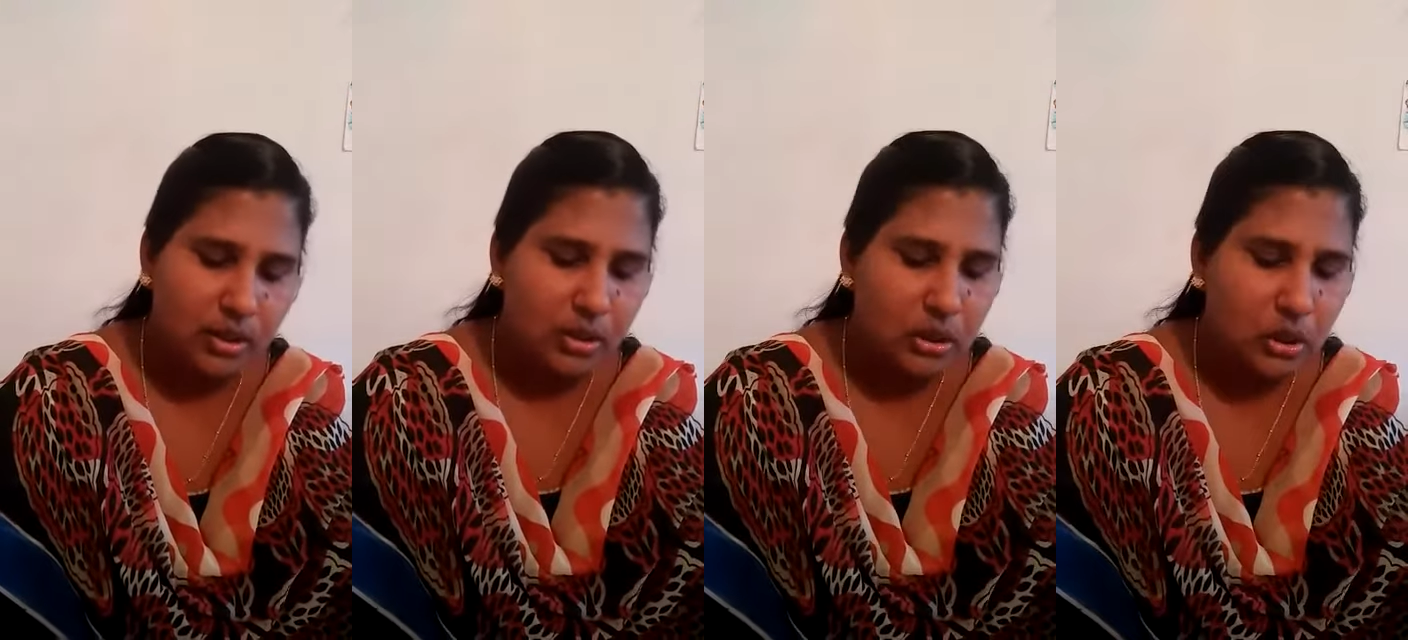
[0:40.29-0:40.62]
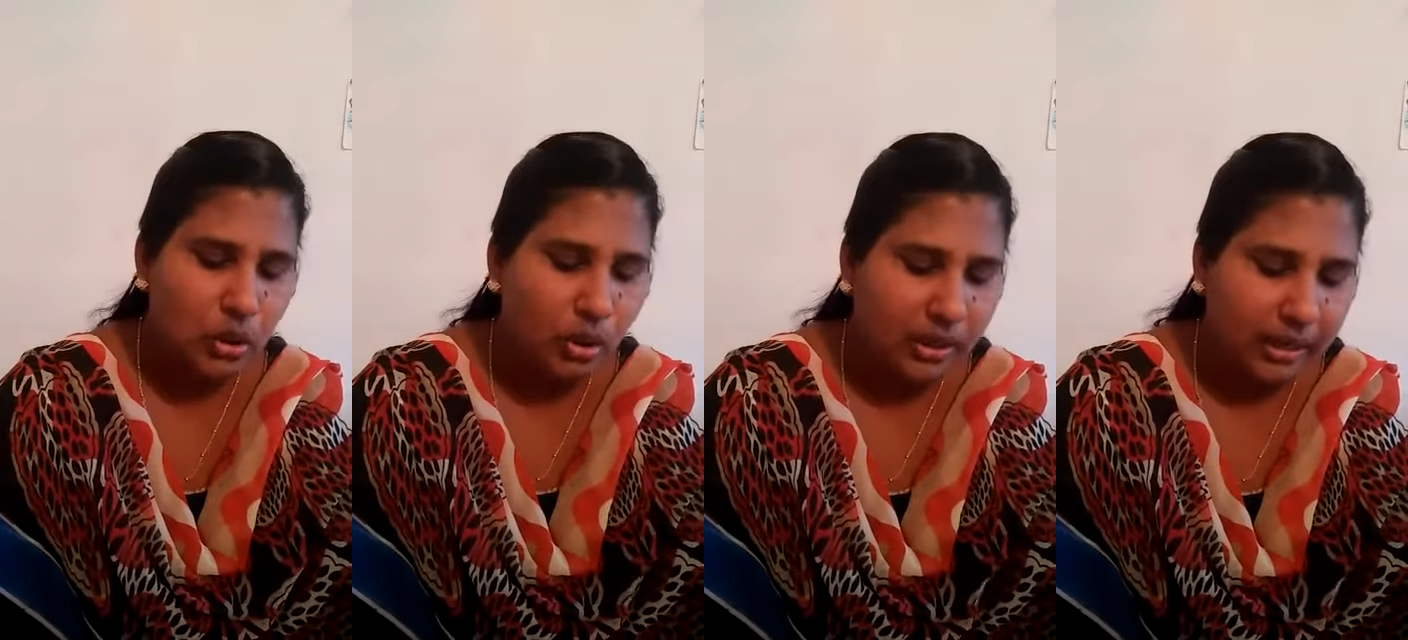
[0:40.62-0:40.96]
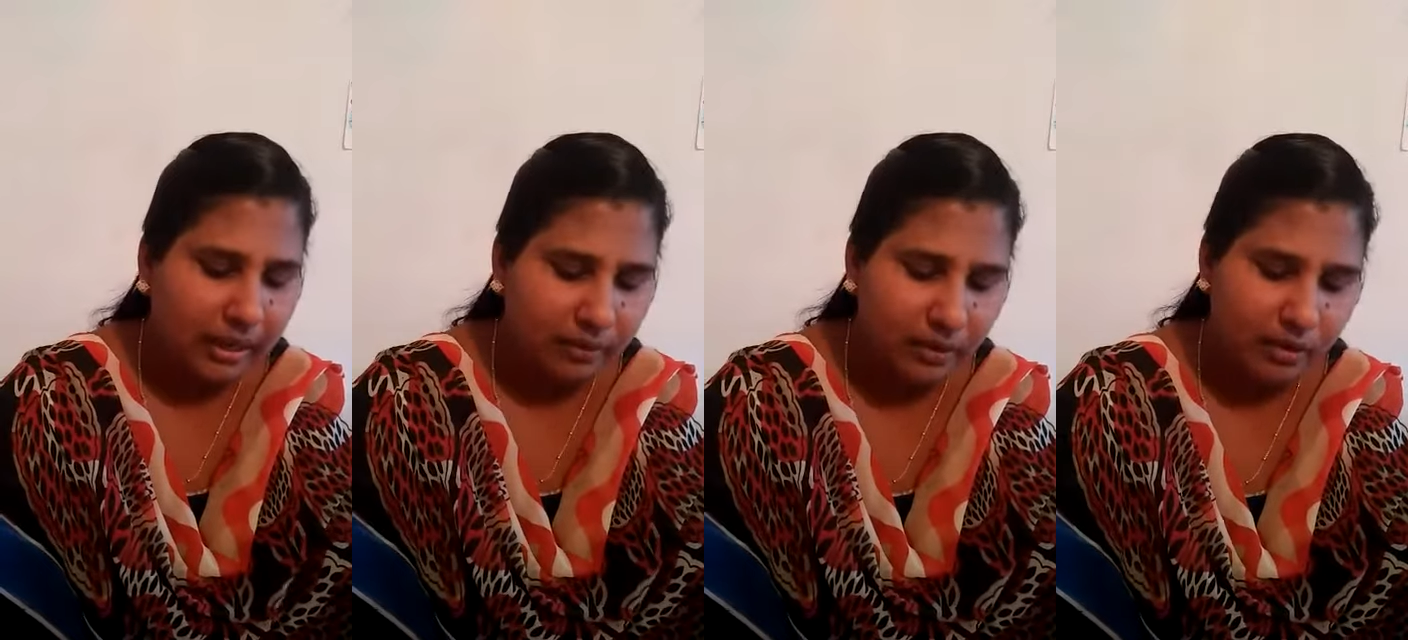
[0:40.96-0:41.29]
So
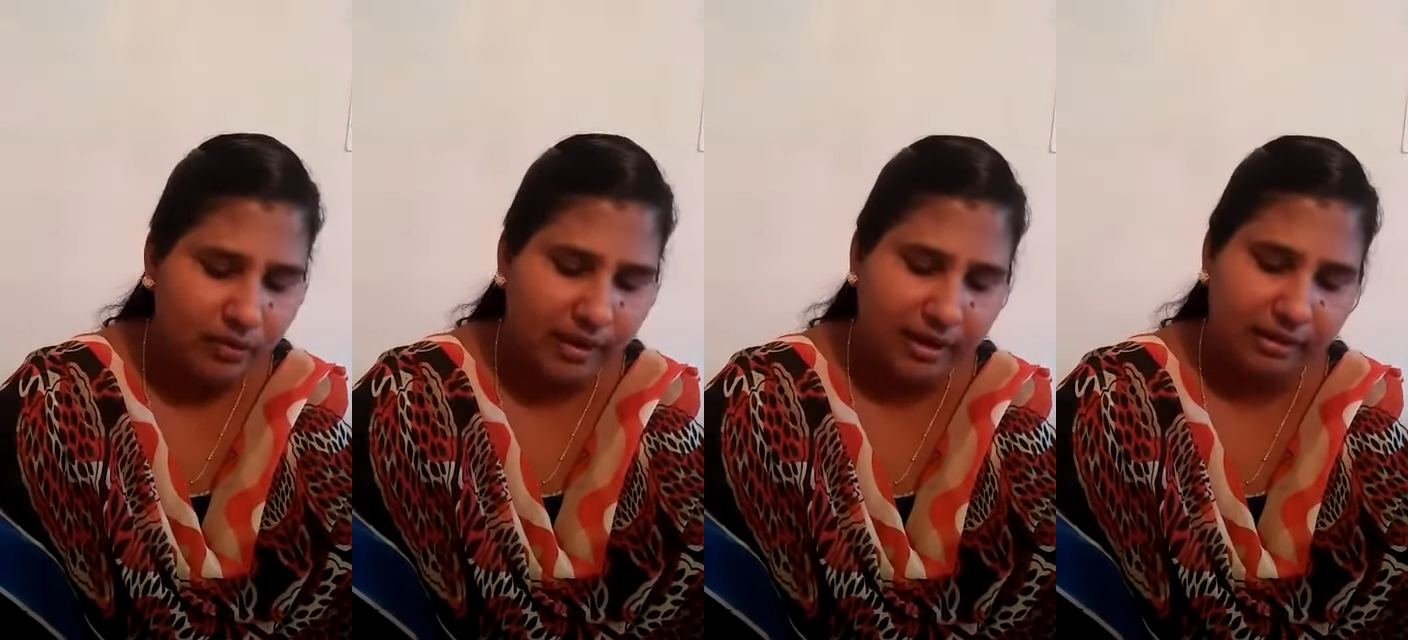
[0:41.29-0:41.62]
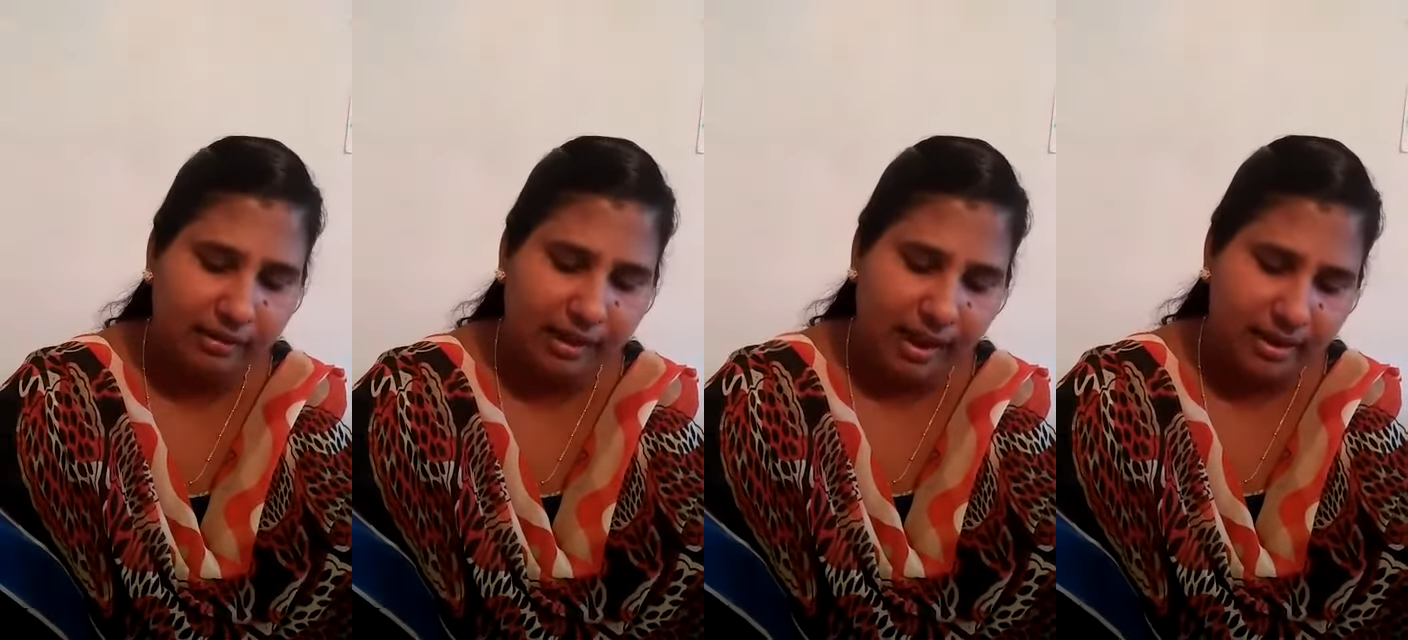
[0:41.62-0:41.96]
clever were the